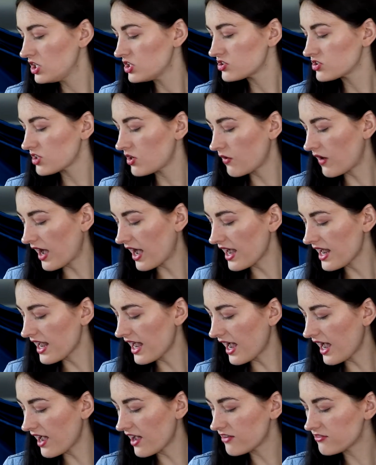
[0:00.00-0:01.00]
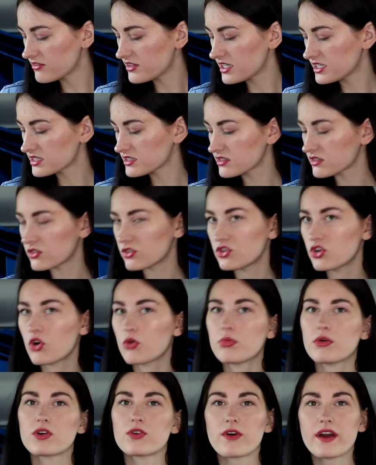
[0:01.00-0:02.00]
So I have this little
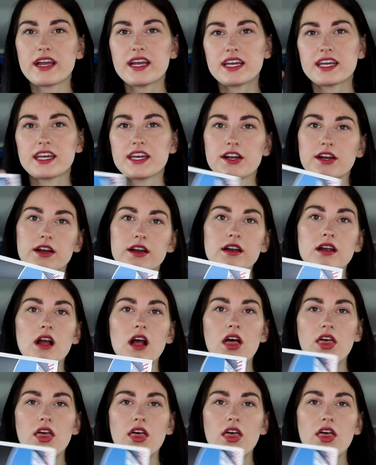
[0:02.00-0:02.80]
notebook right here.